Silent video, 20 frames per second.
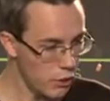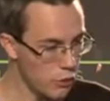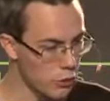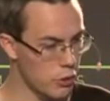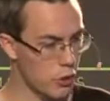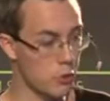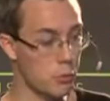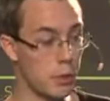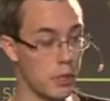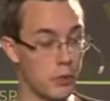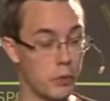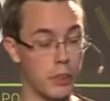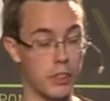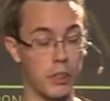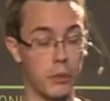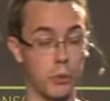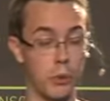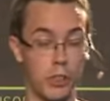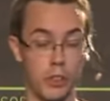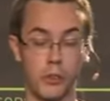which is very sweet.
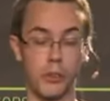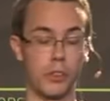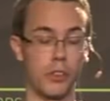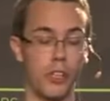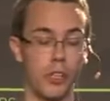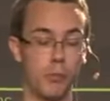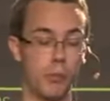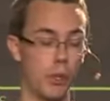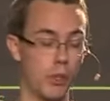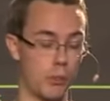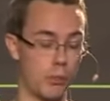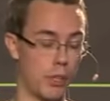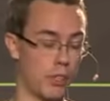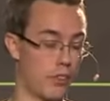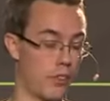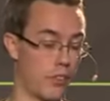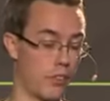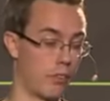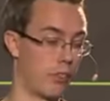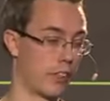It works with all the
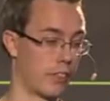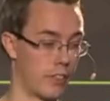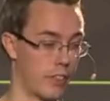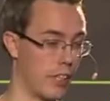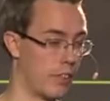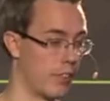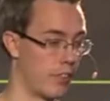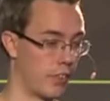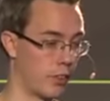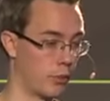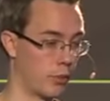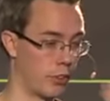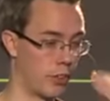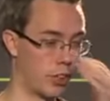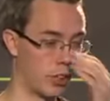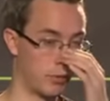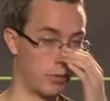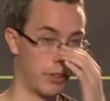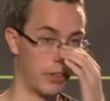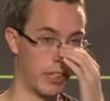post-processing rates and everything we
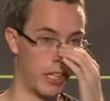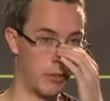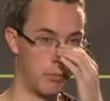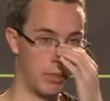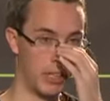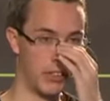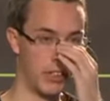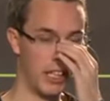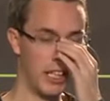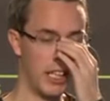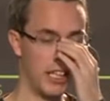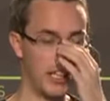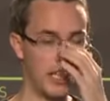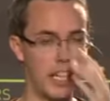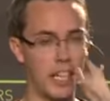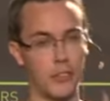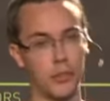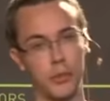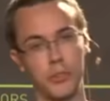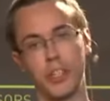talked about here. But
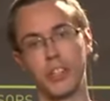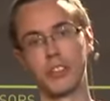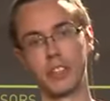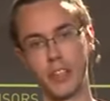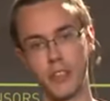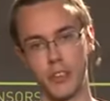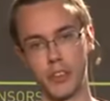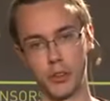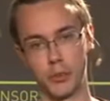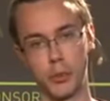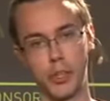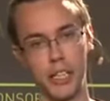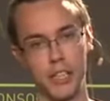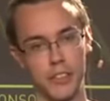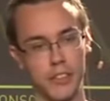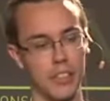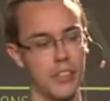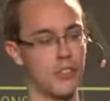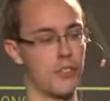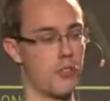as for rendering everything
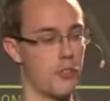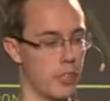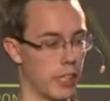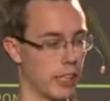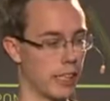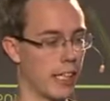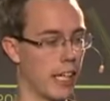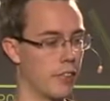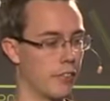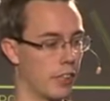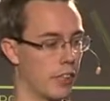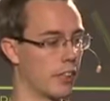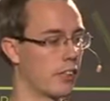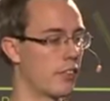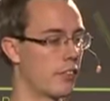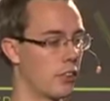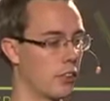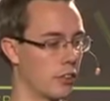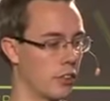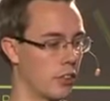twice, it's really heavy.
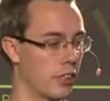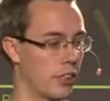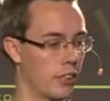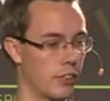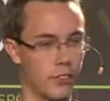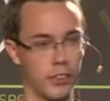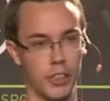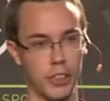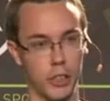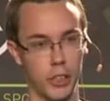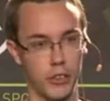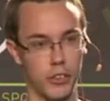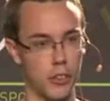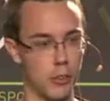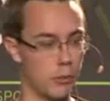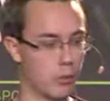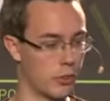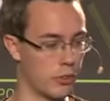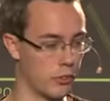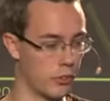So you need a really good
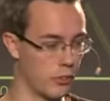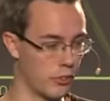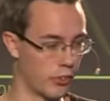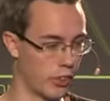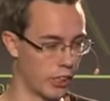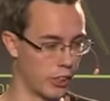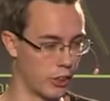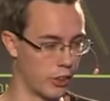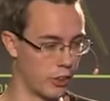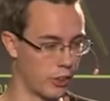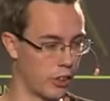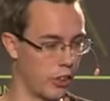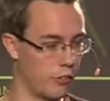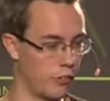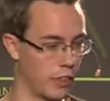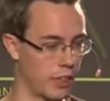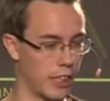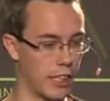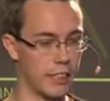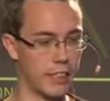
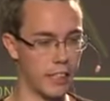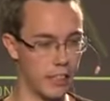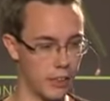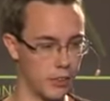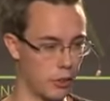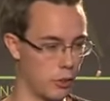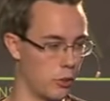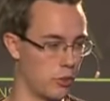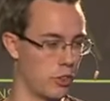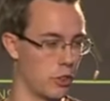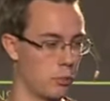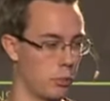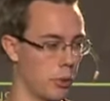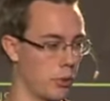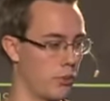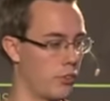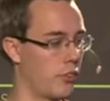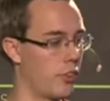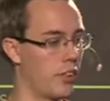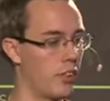config, ideally 2
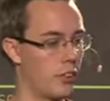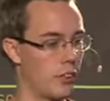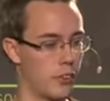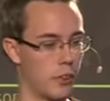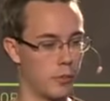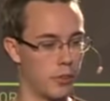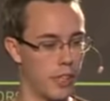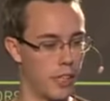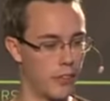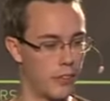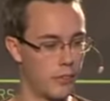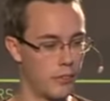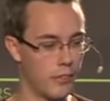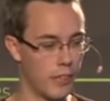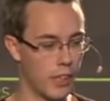GPUs or something like